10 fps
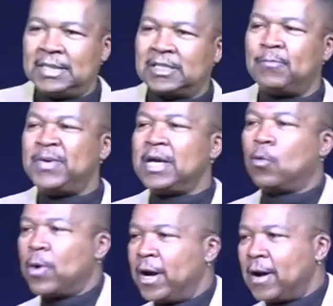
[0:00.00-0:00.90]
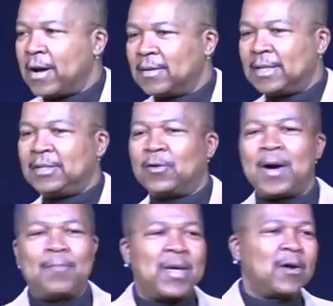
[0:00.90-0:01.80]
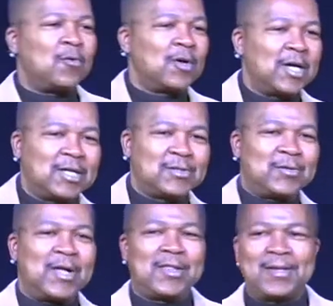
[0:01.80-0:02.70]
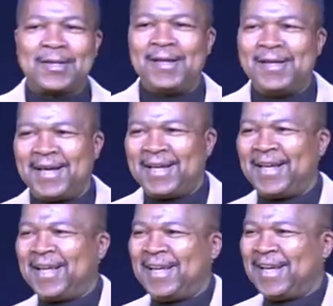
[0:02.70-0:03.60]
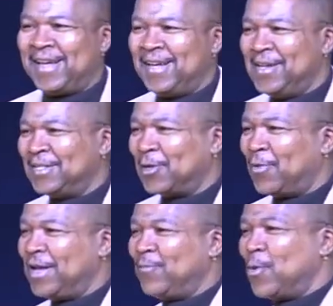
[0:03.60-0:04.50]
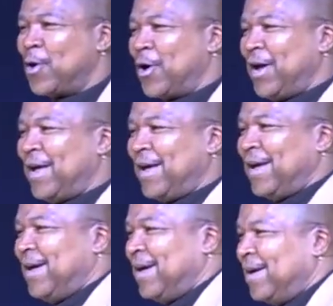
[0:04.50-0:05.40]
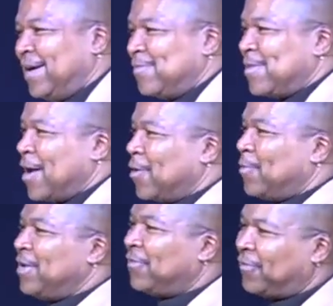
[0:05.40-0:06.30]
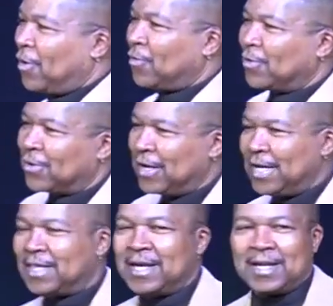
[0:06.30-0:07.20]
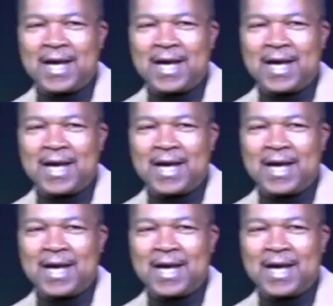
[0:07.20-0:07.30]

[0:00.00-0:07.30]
just be aware, you know, I'm not going to cuss or nothing. Don't even worry. I'm not going to be vulgar or anything